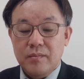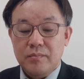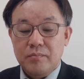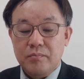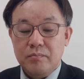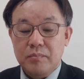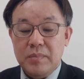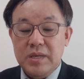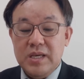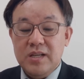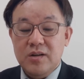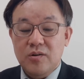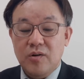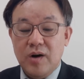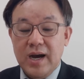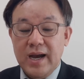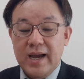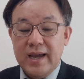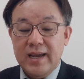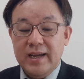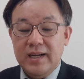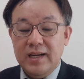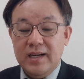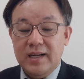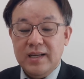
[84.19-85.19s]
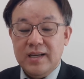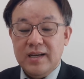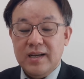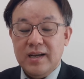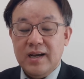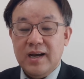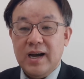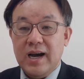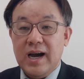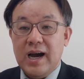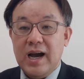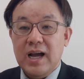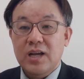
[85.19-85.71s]
Meanwhile,
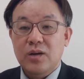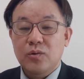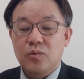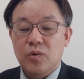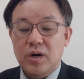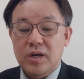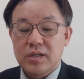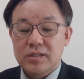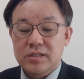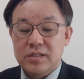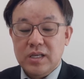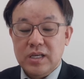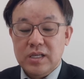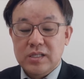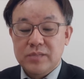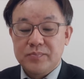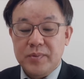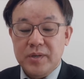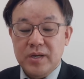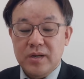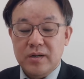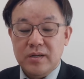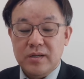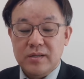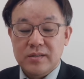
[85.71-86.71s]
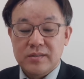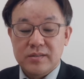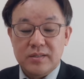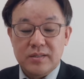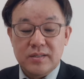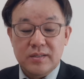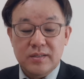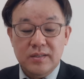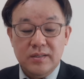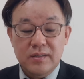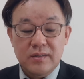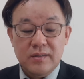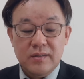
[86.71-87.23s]
I was experienced
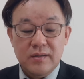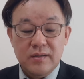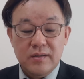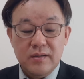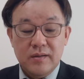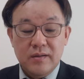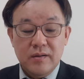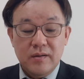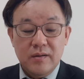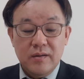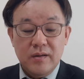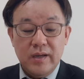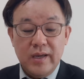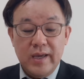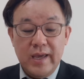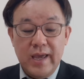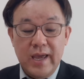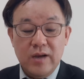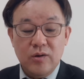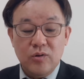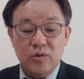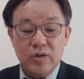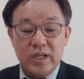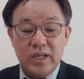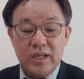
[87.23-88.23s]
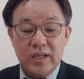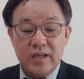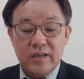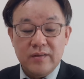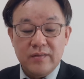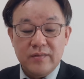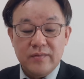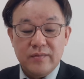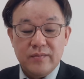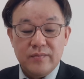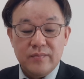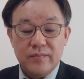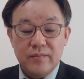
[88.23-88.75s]
agony
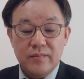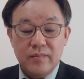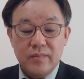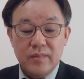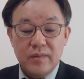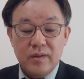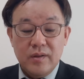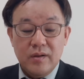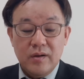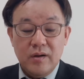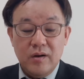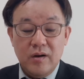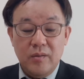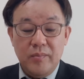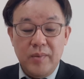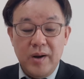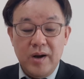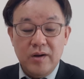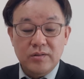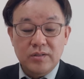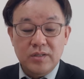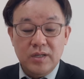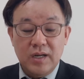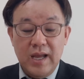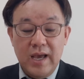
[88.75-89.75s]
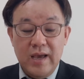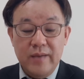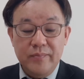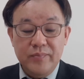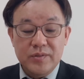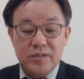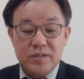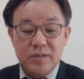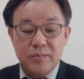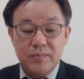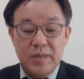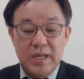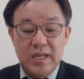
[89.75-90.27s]
about
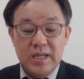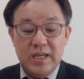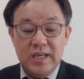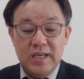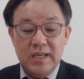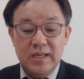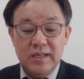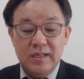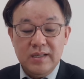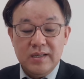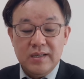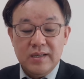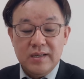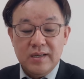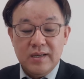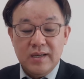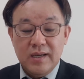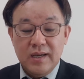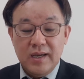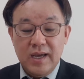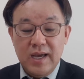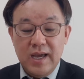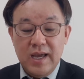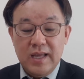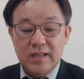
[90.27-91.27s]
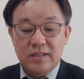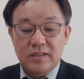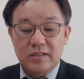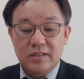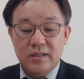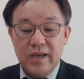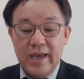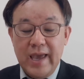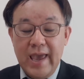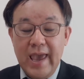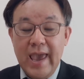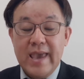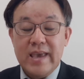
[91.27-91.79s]
life's meaning
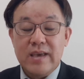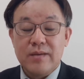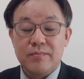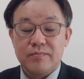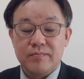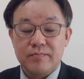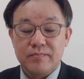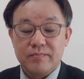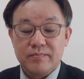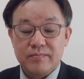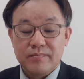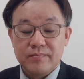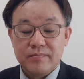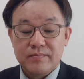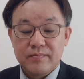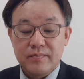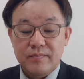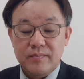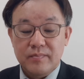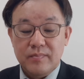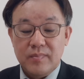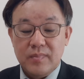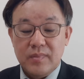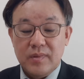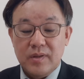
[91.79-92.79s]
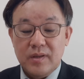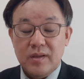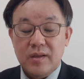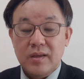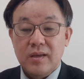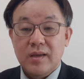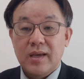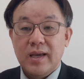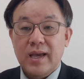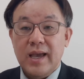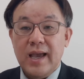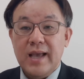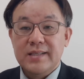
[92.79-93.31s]
and aim.
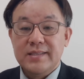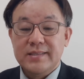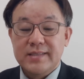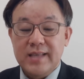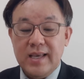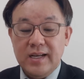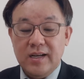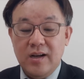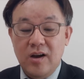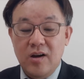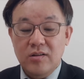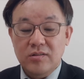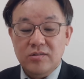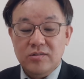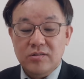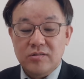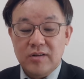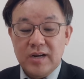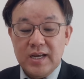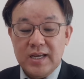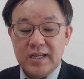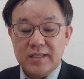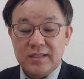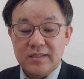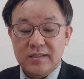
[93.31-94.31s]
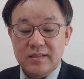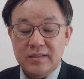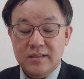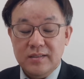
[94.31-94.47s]
At second grade